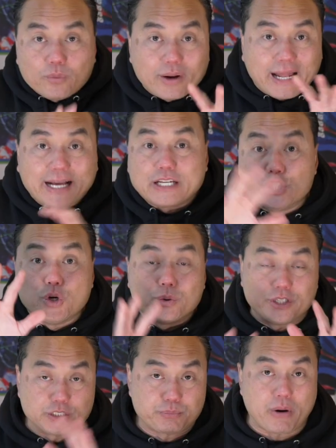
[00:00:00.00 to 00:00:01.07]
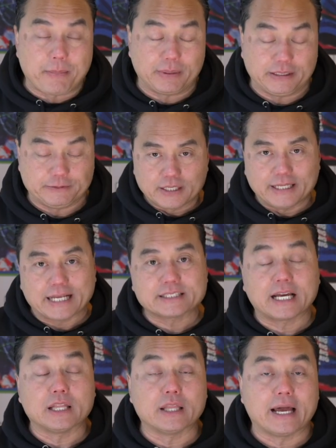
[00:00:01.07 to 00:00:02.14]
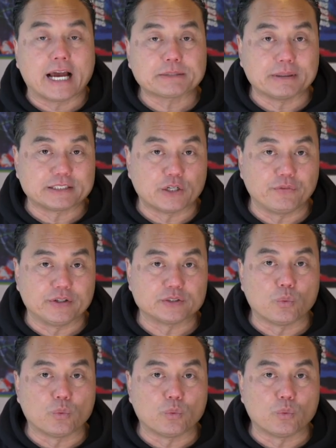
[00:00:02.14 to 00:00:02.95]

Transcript: what I can do with this property. The next thing I'll ask myself is,